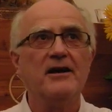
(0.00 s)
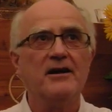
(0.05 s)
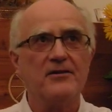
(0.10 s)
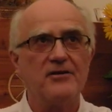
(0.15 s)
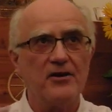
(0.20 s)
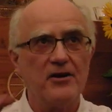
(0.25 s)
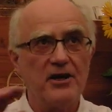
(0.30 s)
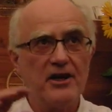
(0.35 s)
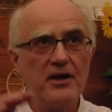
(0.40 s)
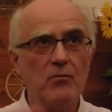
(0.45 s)

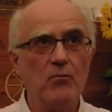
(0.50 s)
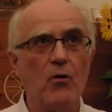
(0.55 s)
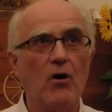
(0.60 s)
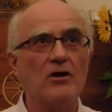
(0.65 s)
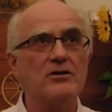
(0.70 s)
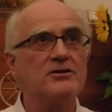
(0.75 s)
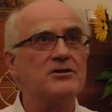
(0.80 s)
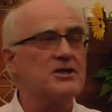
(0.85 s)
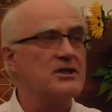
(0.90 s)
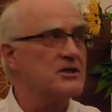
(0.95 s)
that he
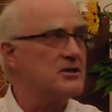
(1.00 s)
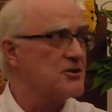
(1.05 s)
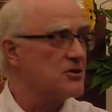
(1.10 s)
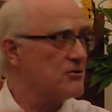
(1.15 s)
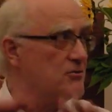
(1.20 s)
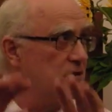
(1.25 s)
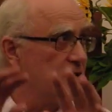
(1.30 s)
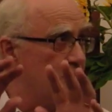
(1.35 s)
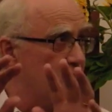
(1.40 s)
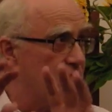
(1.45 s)
wanted to
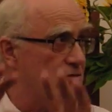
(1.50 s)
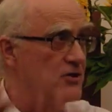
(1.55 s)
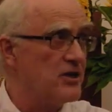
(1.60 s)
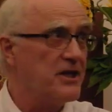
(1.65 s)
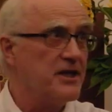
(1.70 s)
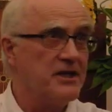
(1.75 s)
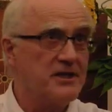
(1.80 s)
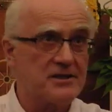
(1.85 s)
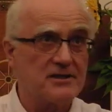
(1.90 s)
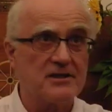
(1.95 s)

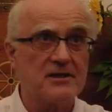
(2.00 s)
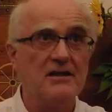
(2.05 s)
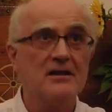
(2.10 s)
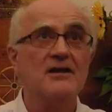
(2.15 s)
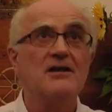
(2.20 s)
retreat